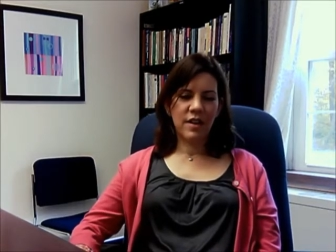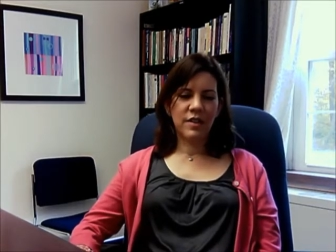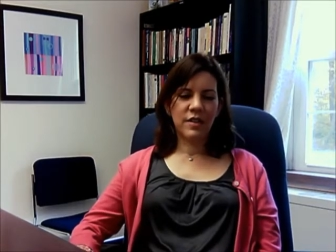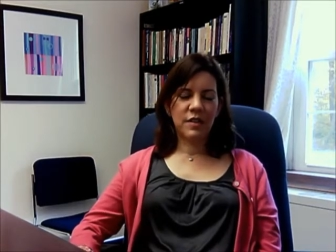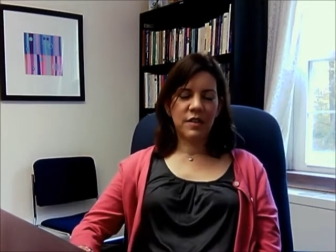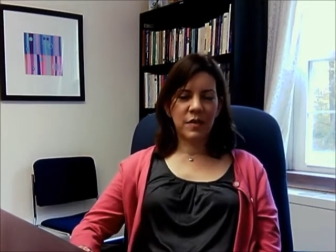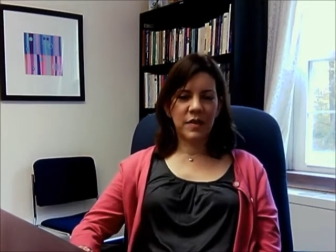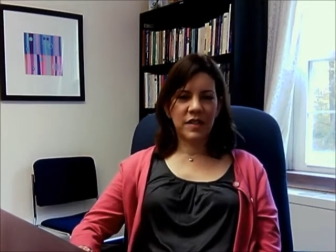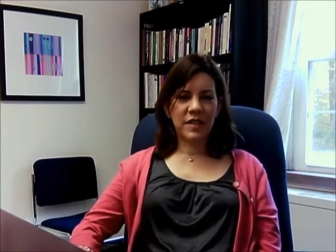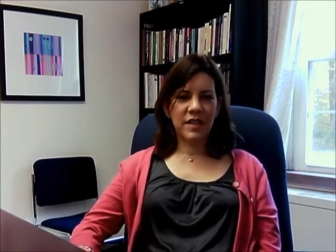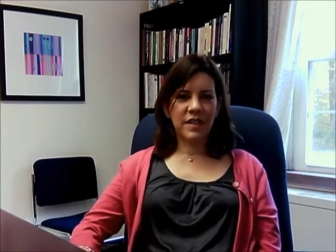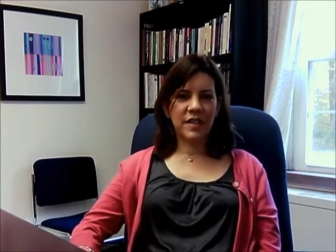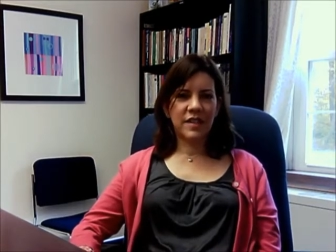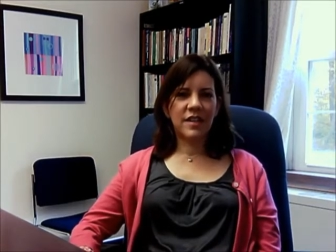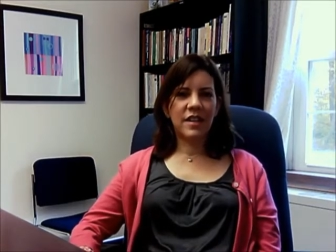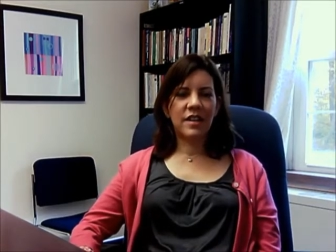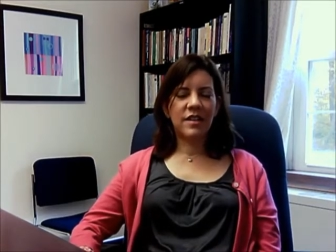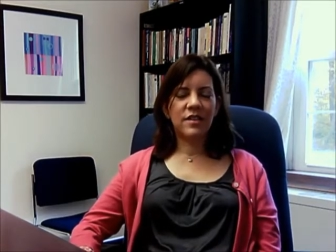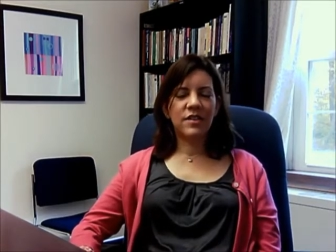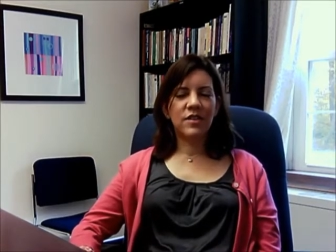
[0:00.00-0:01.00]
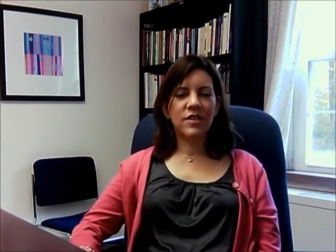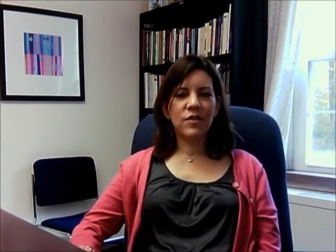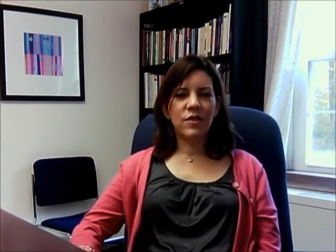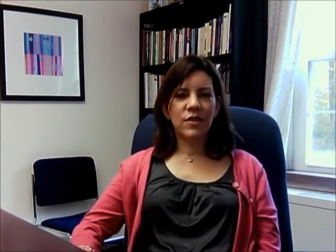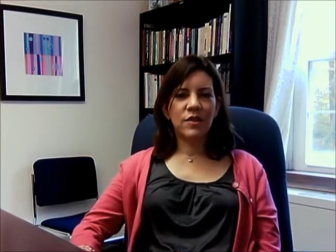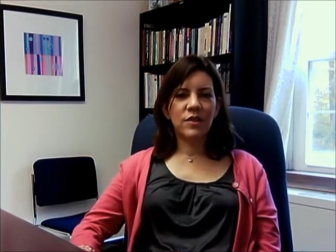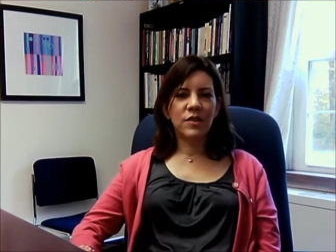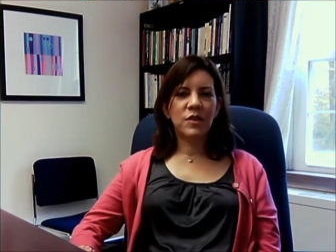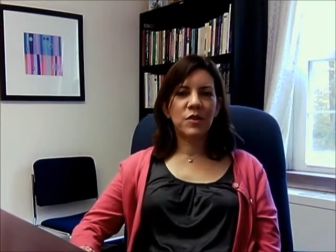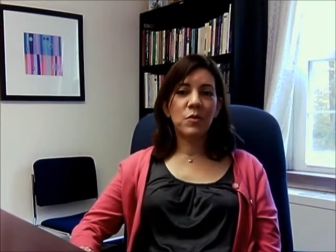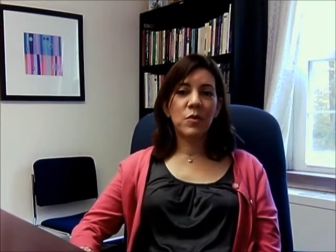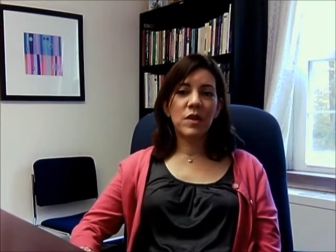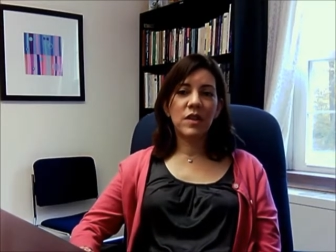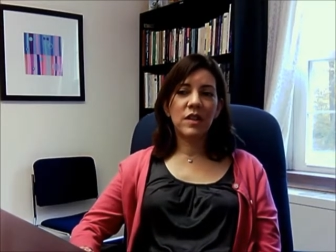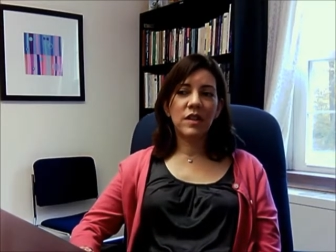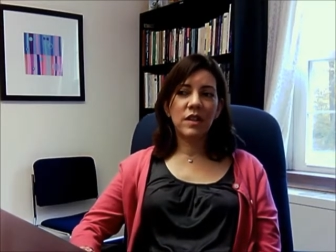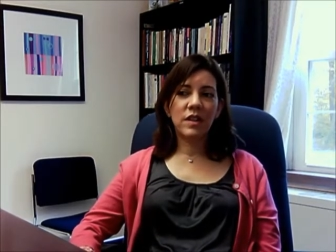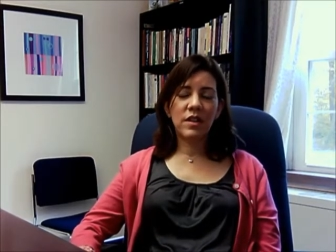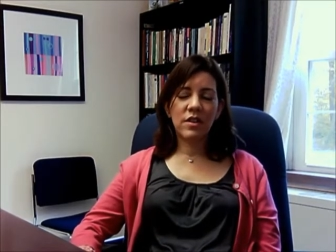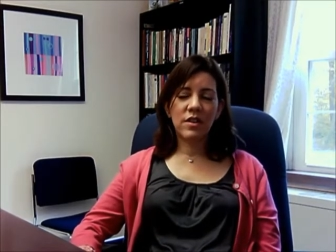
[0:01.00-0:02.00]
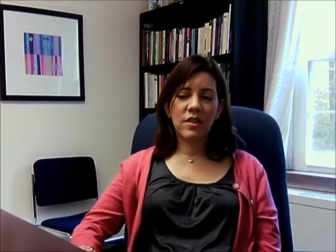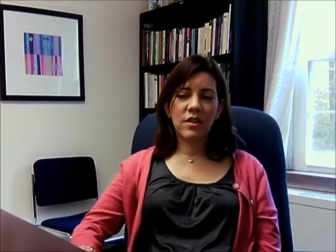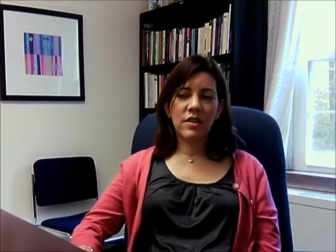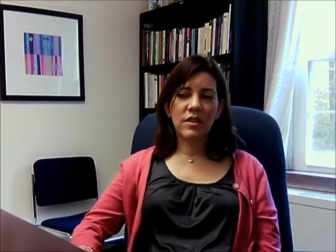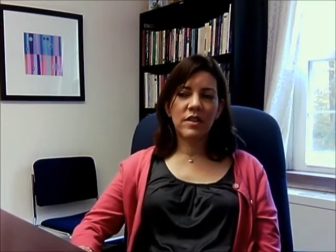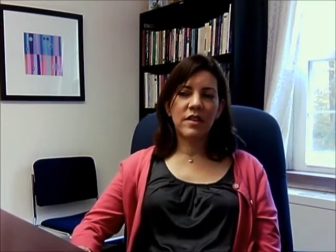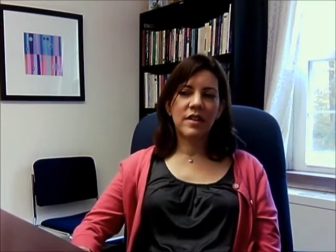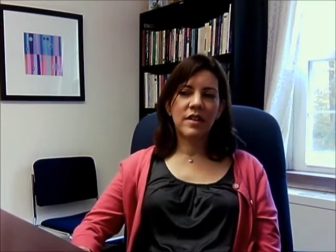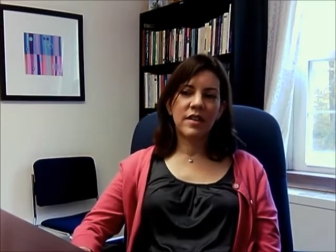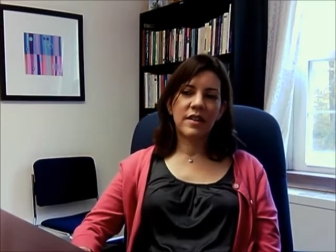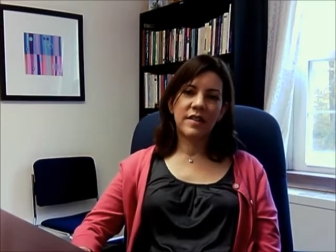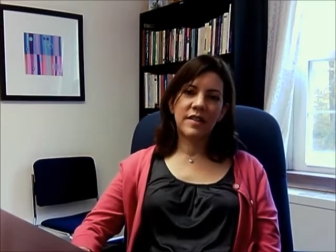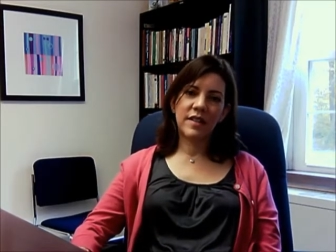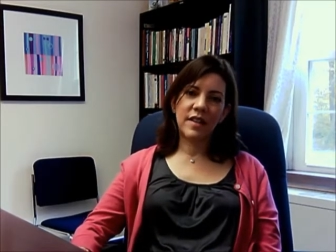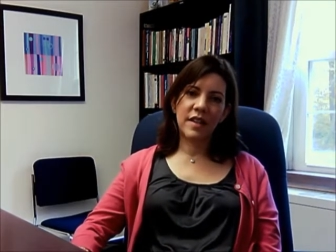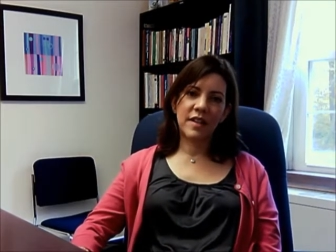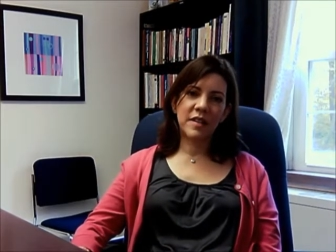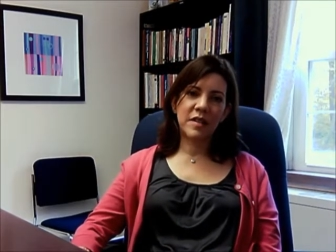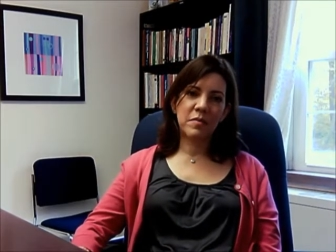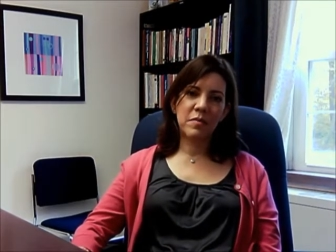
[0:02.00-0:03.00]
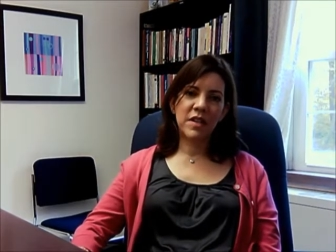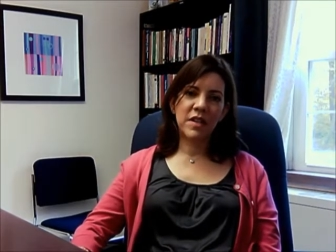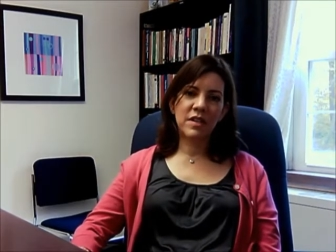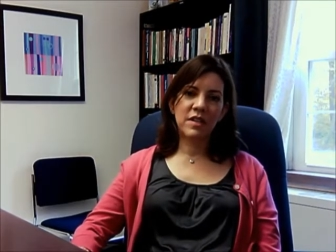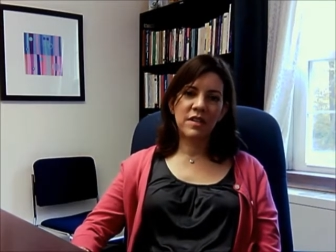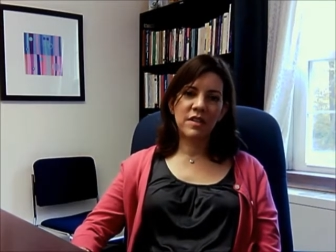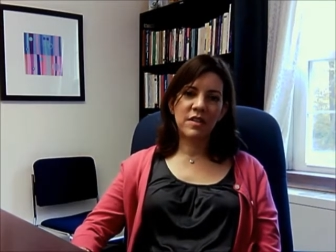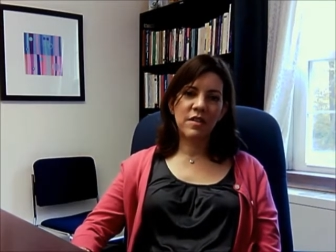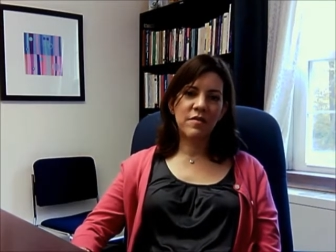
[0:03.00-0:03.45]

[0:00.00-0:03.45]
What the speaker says: So as I said, students will learn assessment